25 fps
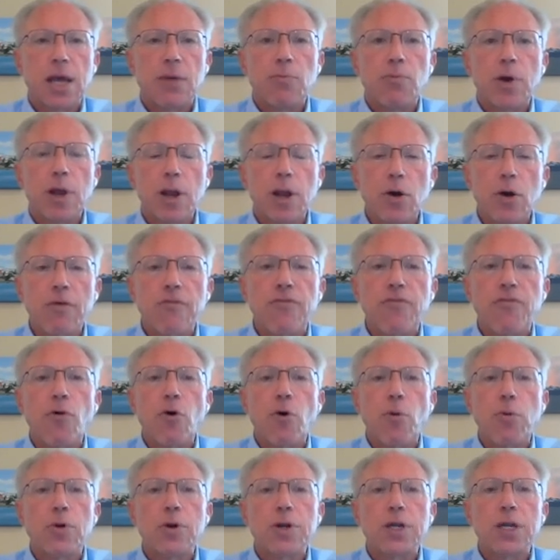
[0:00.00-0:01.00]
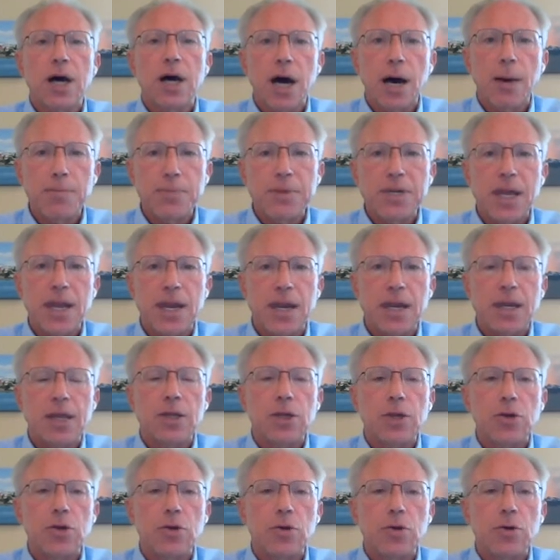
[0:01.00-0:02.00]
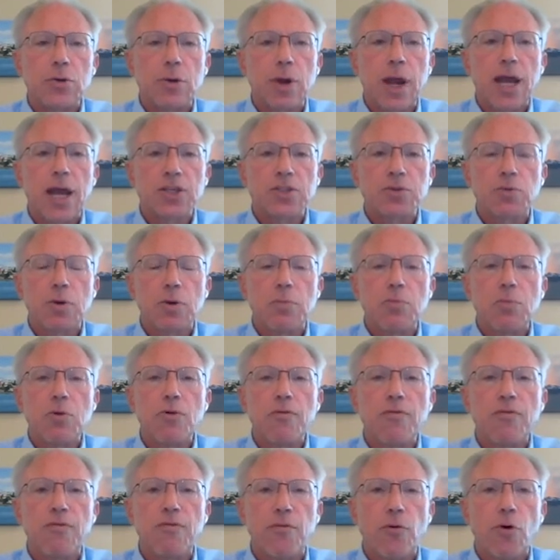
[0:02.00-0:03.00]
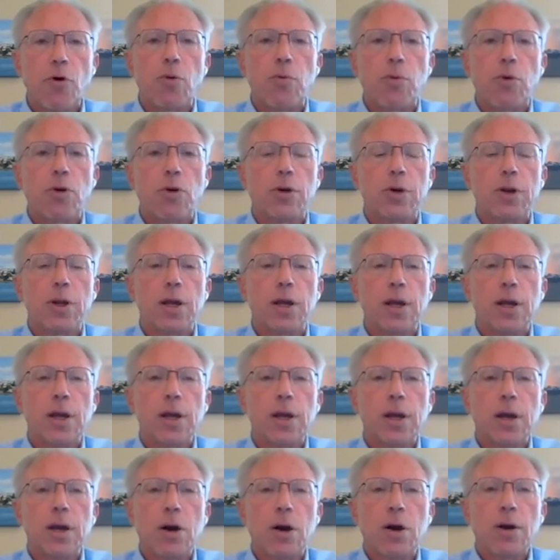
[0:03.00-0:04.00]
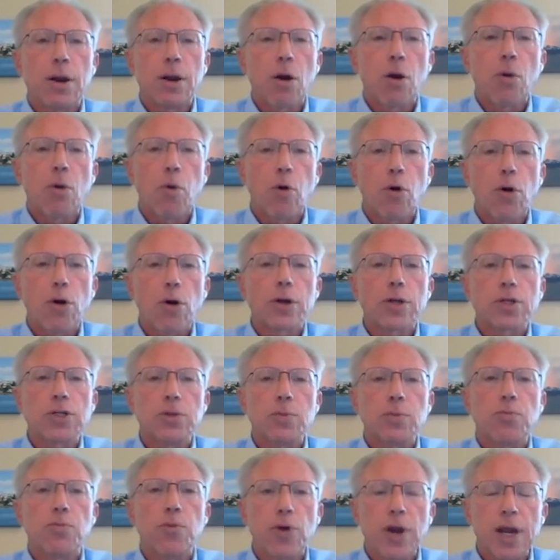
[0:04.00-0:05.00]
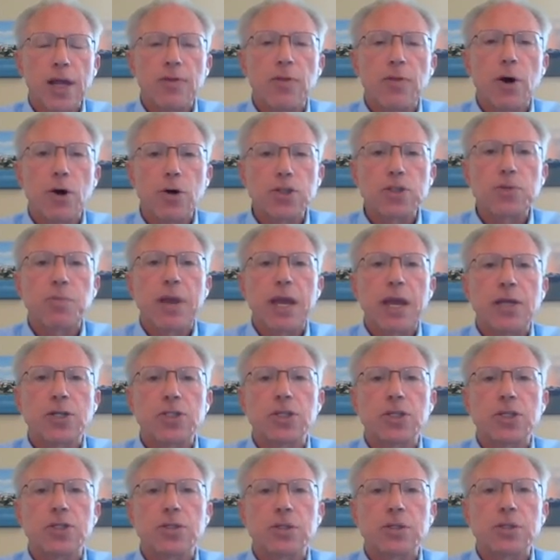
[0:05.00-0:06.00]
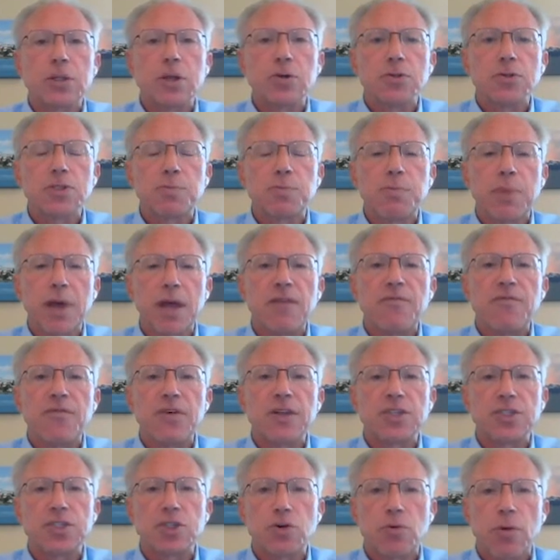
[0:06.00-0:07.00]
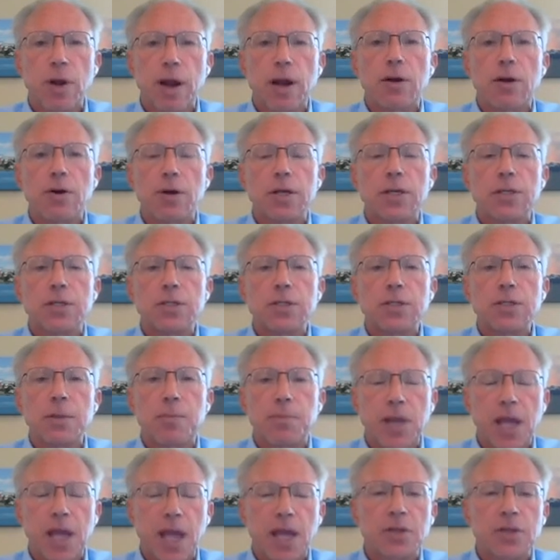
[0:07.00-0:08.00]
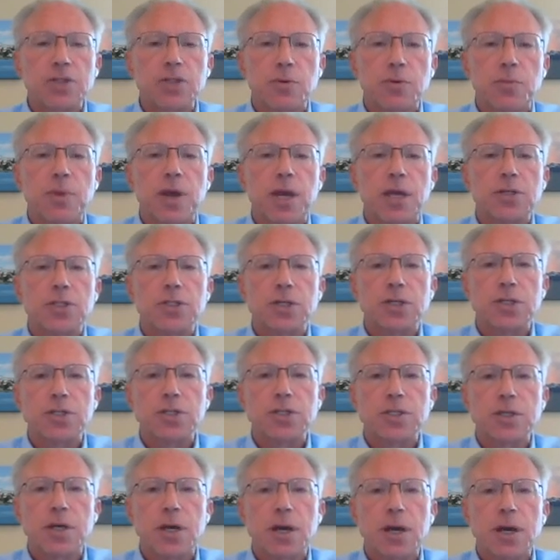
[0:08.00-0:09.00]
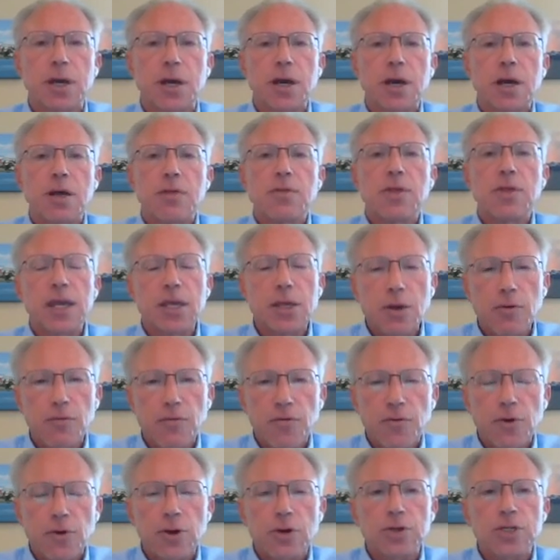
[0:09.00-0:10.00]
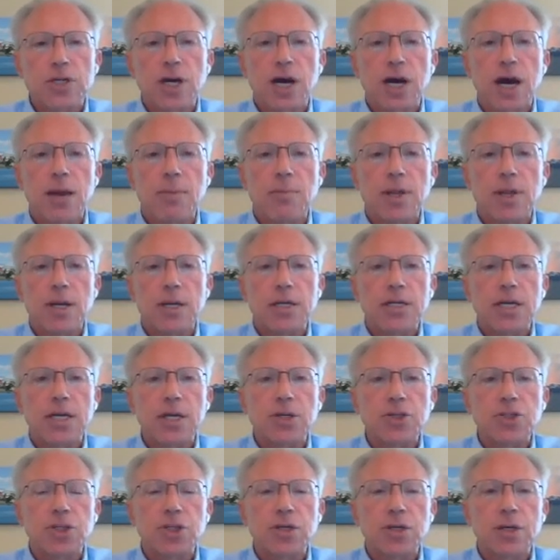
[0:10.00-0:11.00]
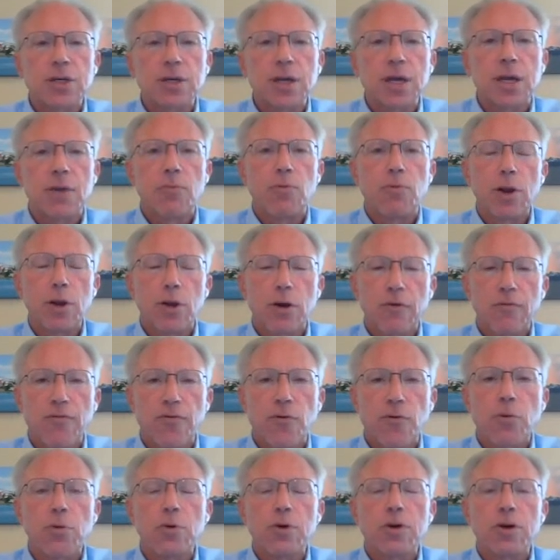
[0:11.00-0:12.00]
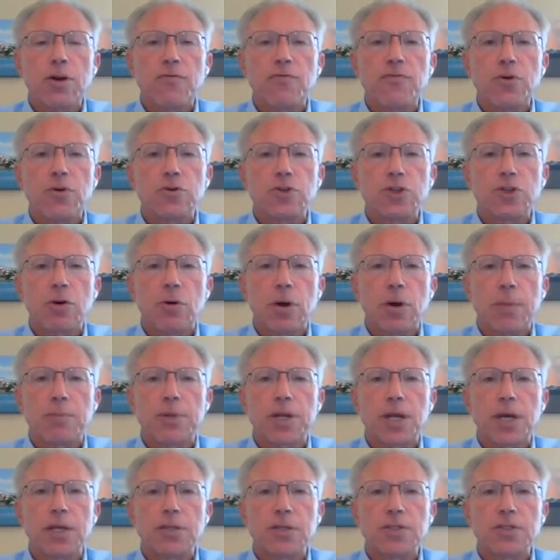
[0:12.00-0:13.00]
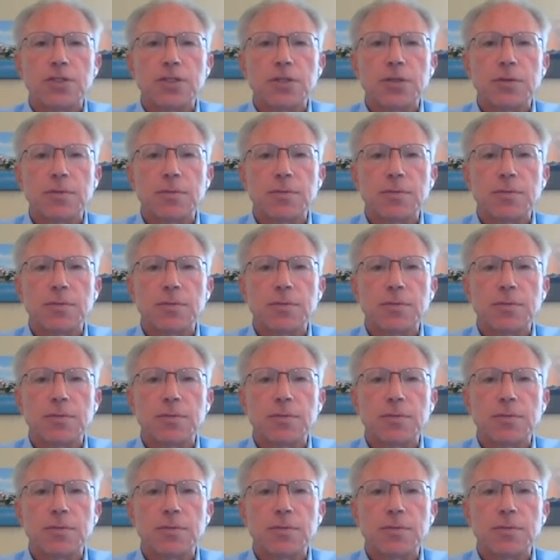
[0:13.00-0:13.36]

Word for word: and we look forward to updating you as we move forward on our work to bring those patient those benefits directly to cancer patients. Thank you for your time and attention, and we look forward to future updates.